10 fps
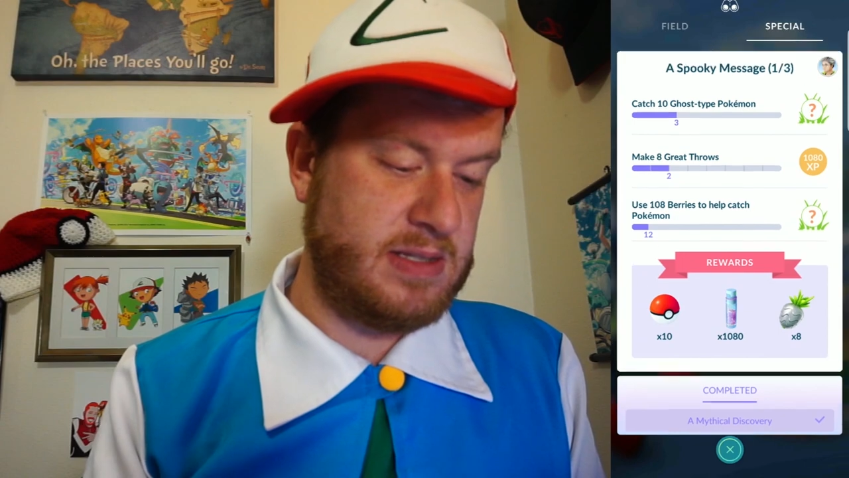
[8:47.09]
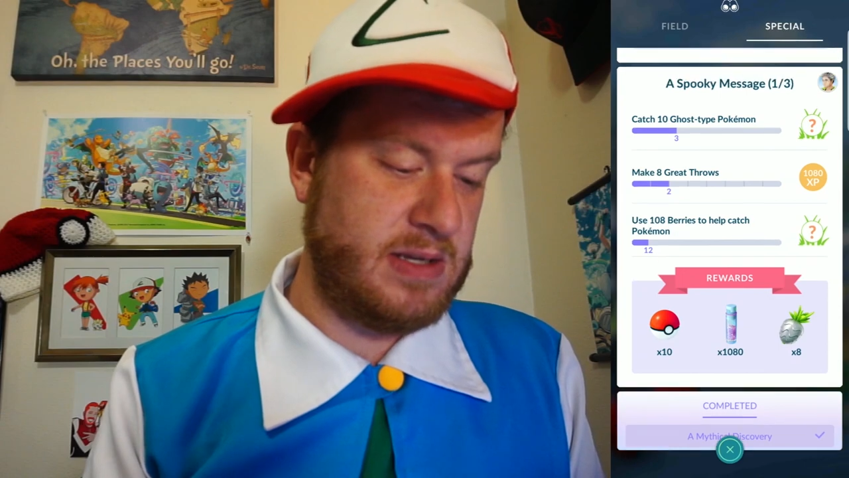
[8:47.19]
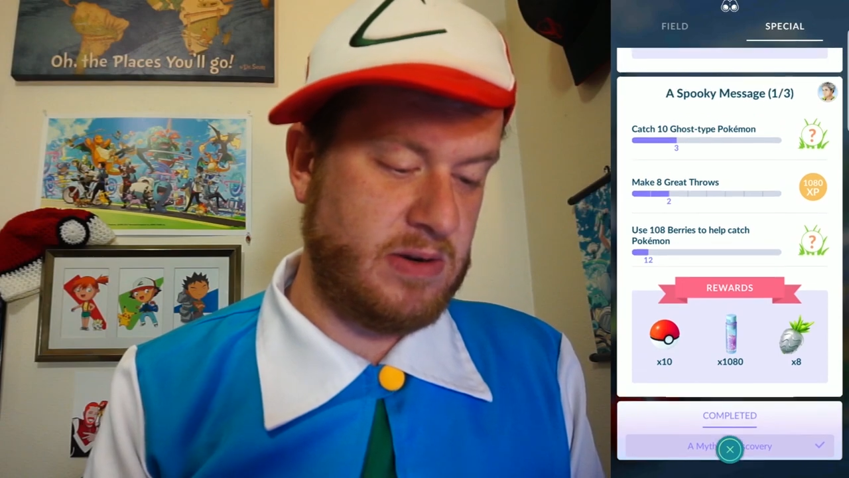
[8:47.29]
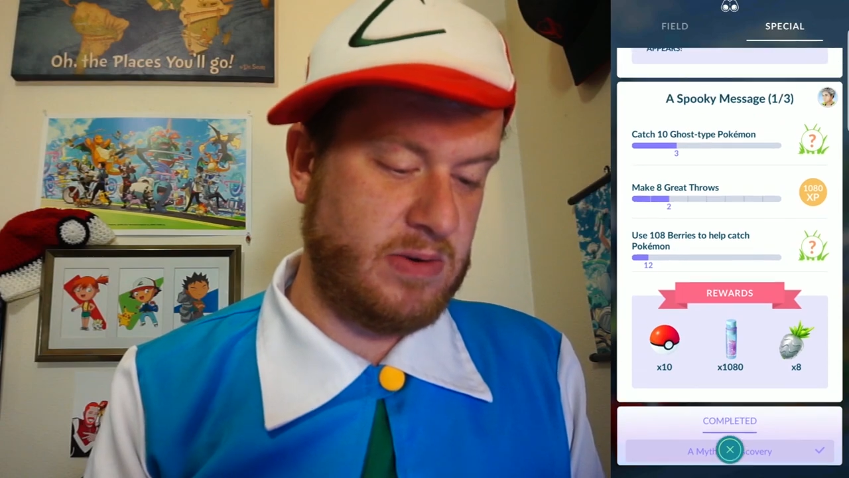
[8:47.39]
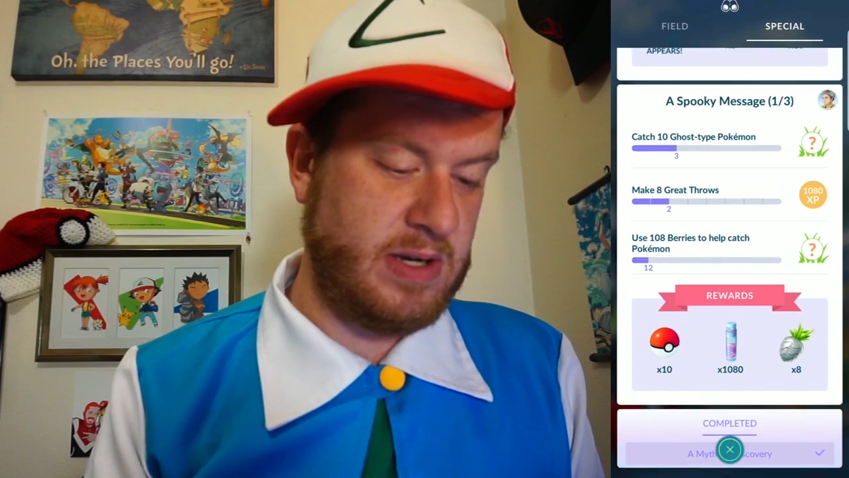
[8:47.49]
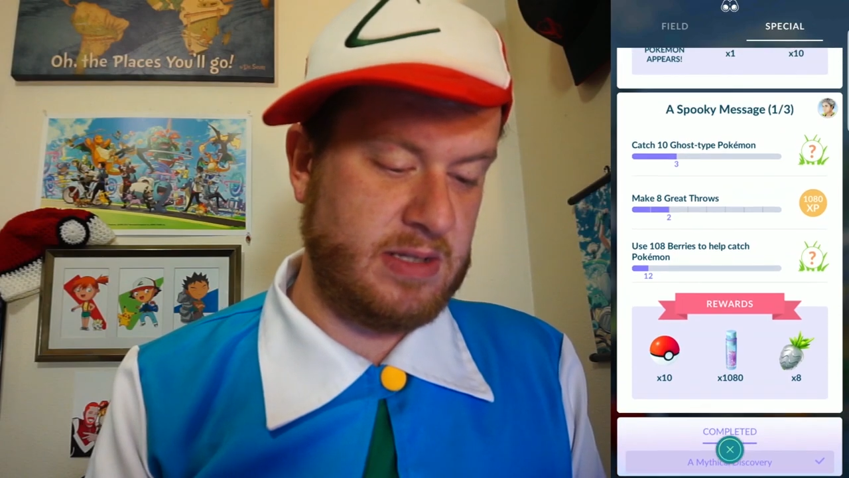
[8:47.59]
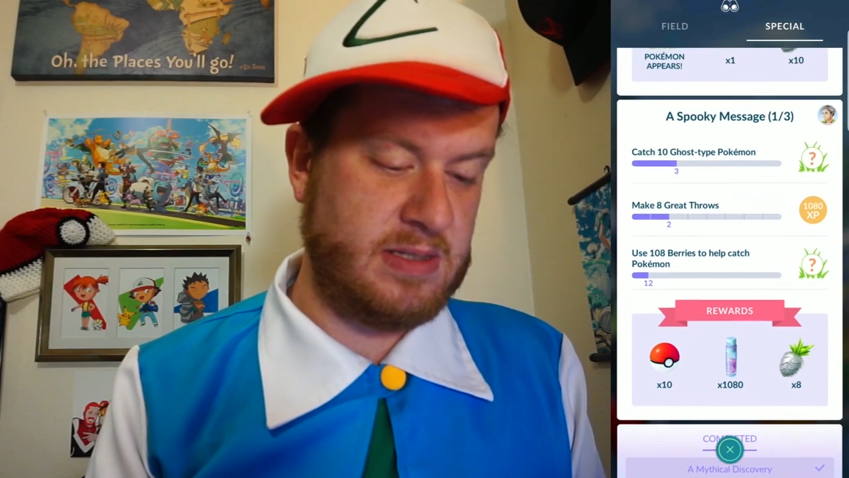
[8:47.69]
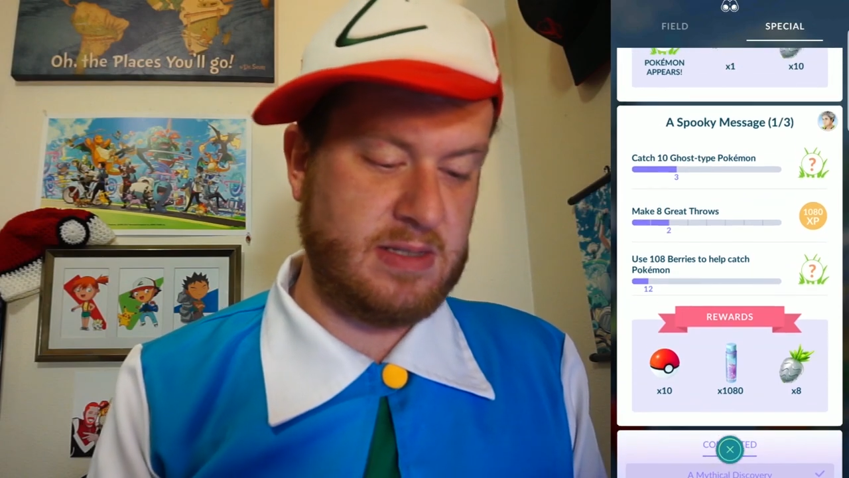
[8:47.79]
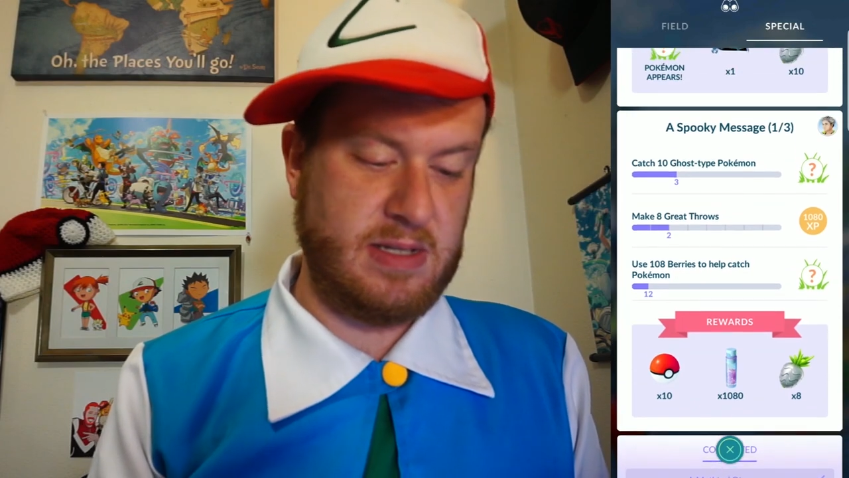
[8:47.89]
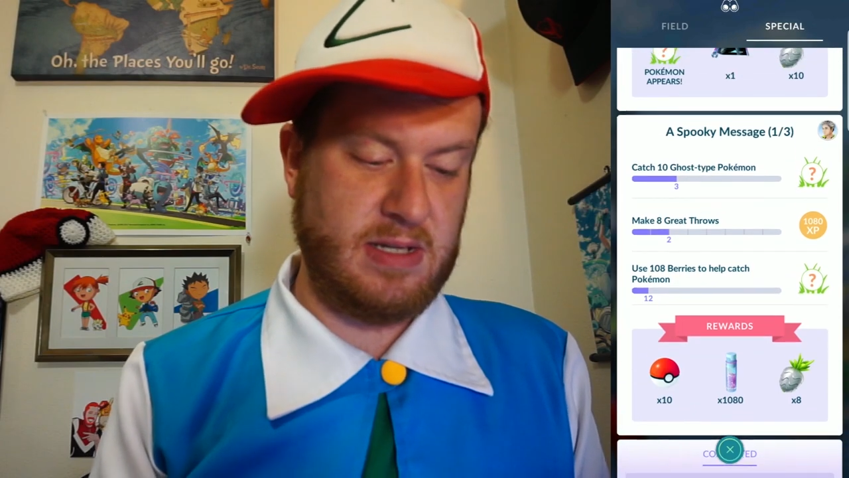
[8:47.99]
So
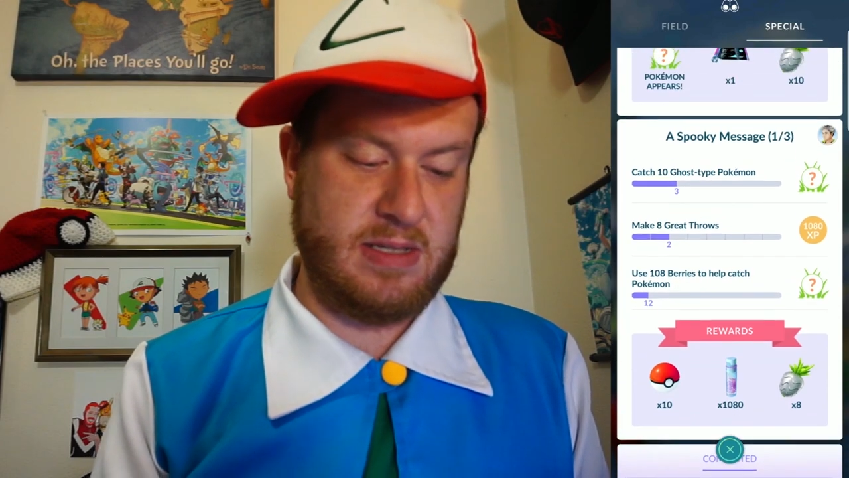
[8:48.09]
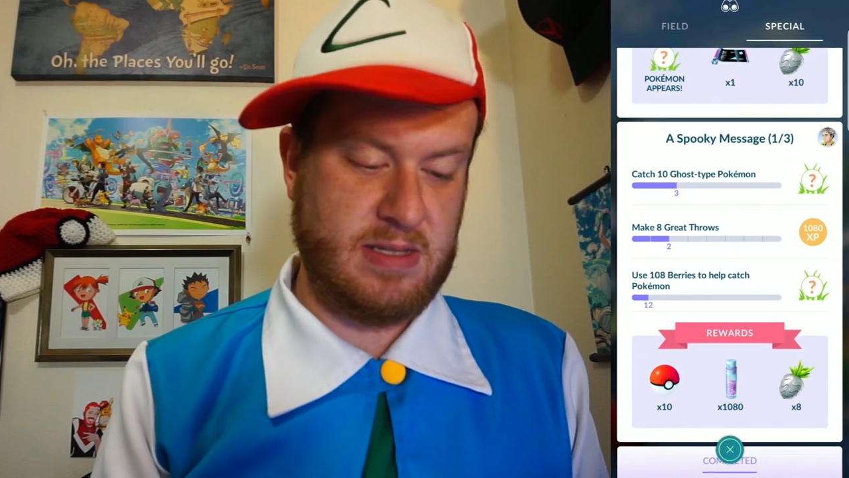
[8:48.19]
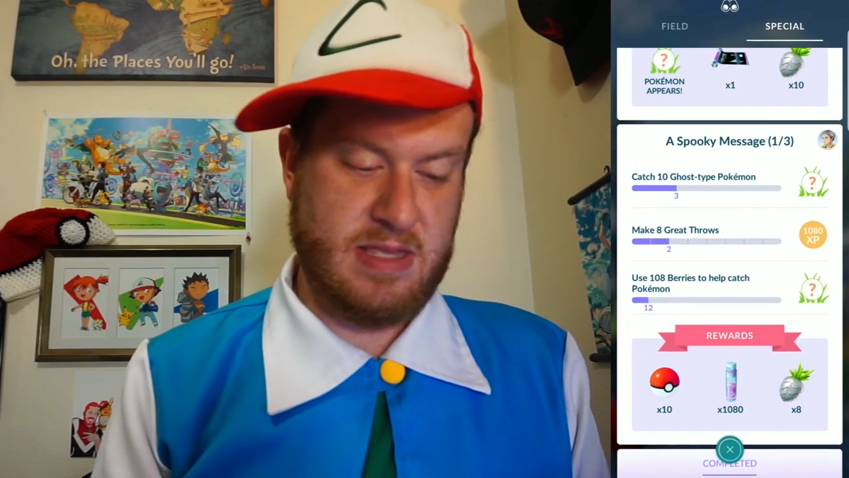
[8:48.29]
it's, it,